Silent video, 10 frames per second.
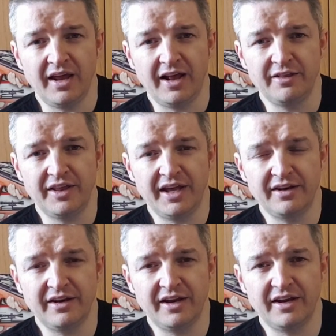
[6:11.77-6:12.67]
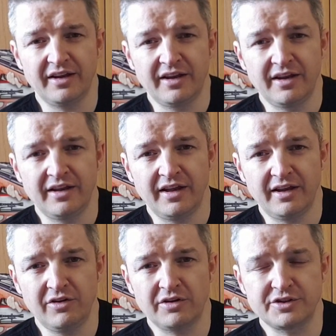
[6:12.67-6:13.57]
and then
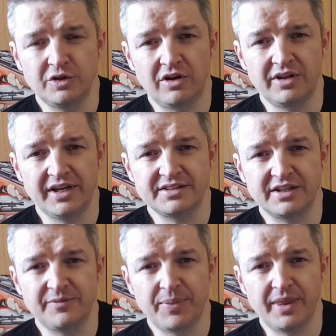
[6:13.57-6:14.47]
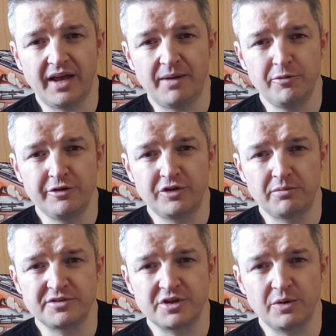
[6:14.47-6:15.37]
not too long later I moved
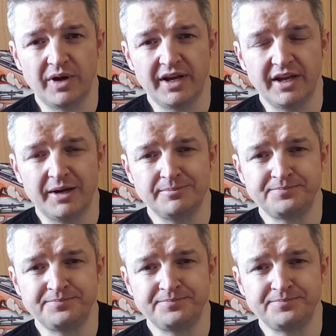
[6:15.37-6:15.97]
up to a